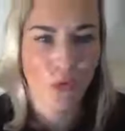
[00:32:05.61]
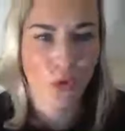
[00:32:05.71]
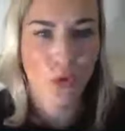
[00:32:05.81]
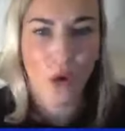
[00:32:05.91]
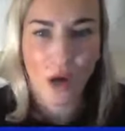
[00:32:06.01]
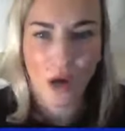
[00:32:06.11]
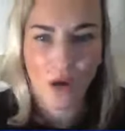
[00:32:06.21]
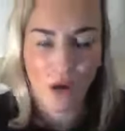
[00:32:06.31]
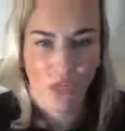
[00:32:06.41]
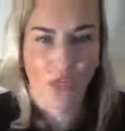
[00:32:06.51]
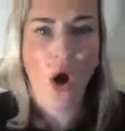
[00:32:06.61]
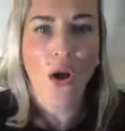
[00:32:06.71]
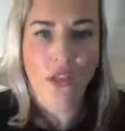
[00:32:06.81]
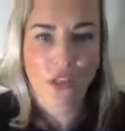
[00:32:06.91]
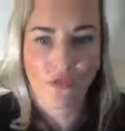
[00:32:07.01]
through
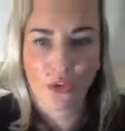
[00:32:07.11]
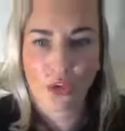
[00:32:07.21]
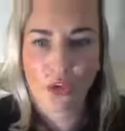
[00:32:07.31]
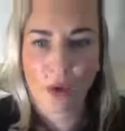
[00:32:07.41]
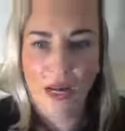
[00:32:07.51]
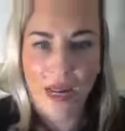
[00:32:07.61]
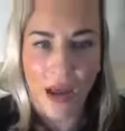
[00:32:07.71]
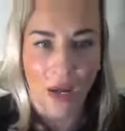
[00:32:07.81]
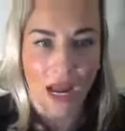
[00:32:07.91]
thoughts for you right now.